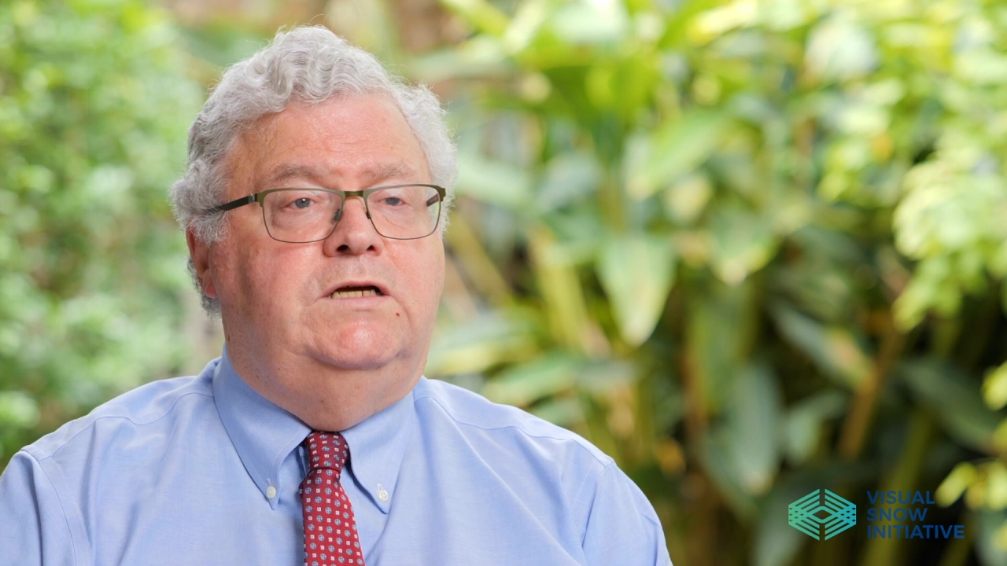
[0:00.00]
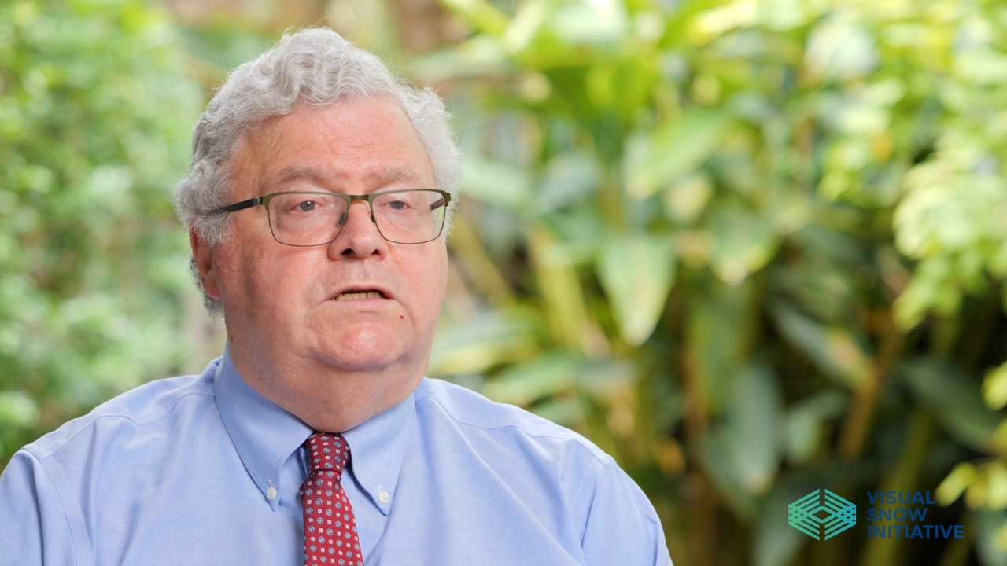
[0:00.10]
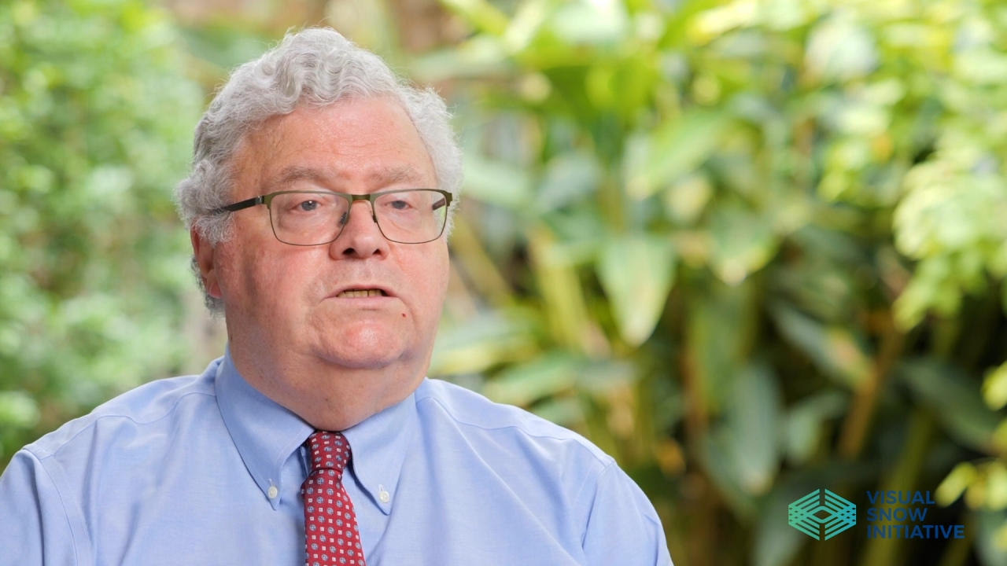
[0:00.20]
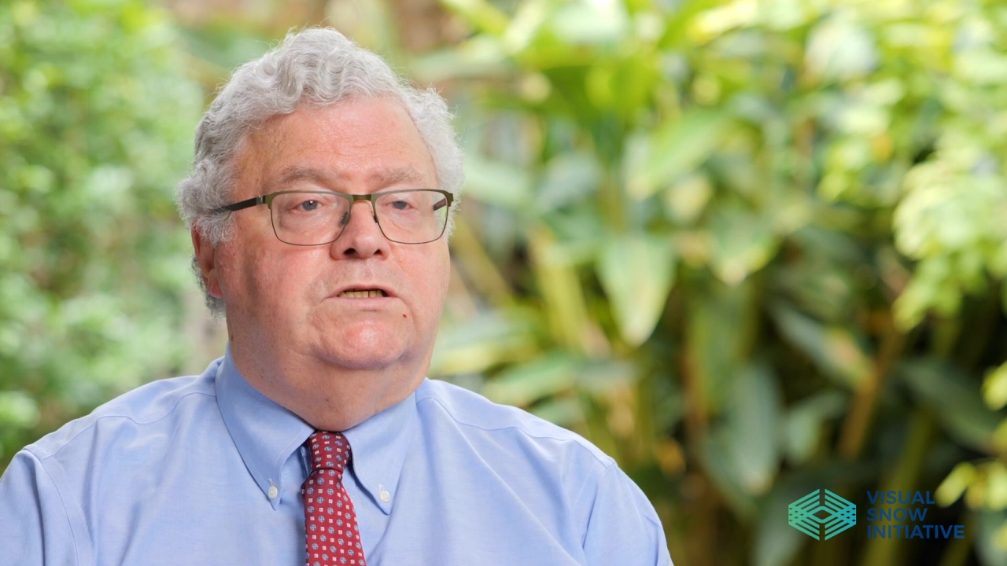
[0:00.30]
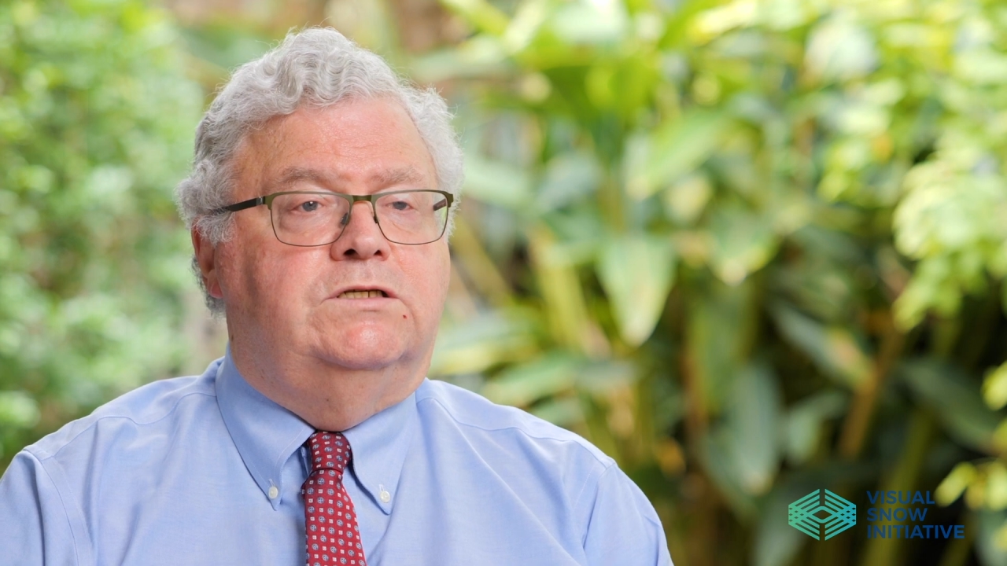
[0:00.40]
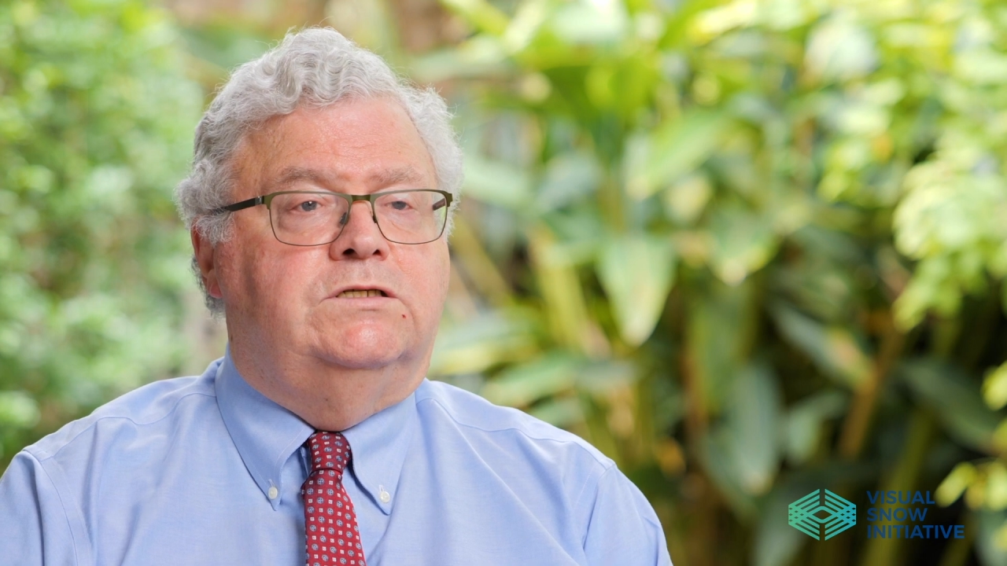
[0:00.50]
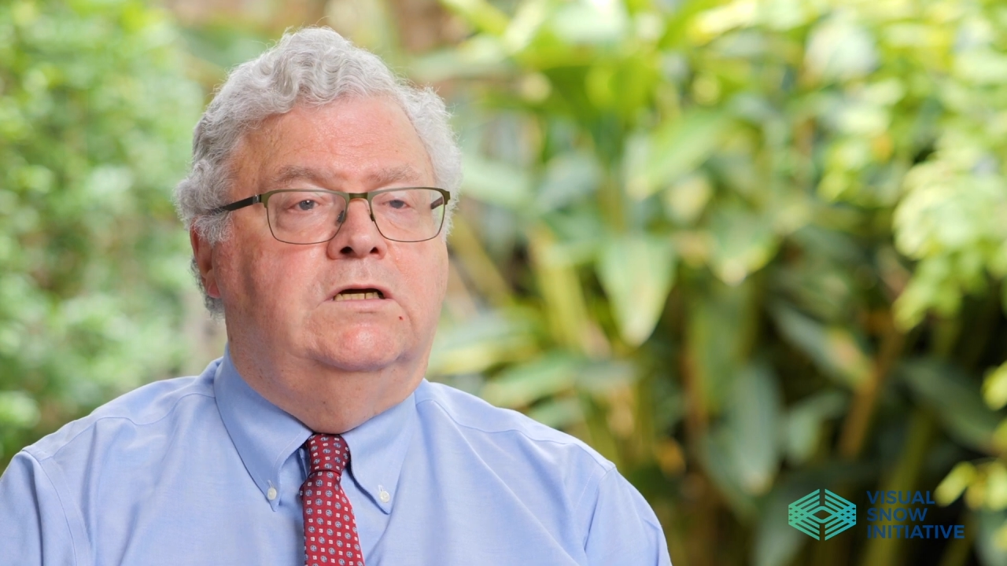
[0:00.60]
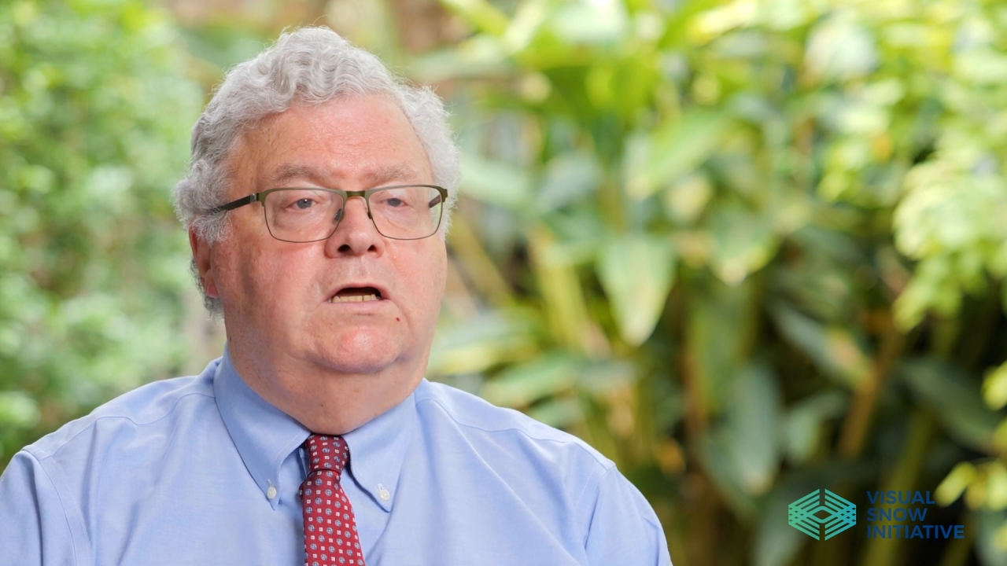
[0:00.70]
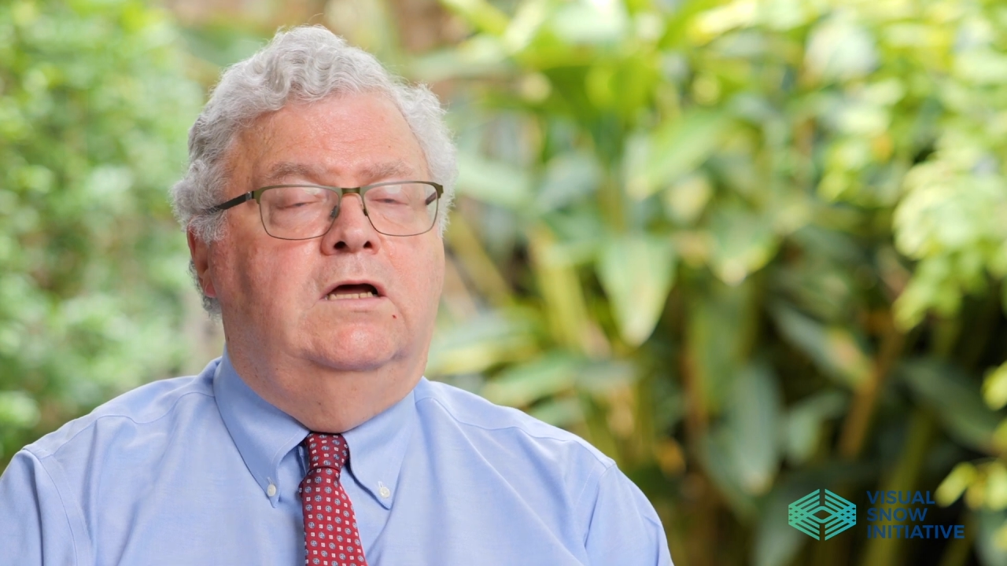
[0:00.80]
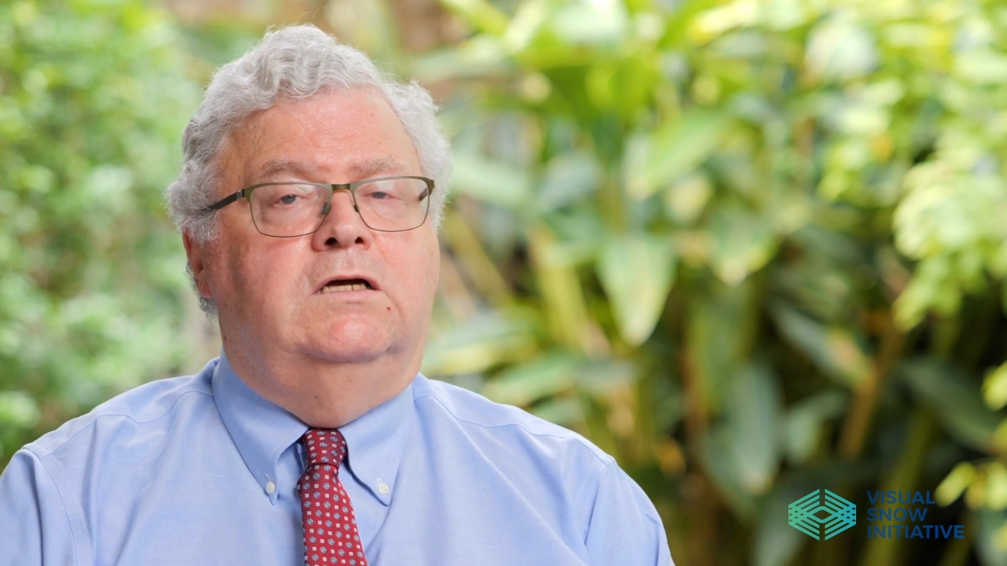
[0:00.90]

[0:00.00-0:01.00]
tinnitus.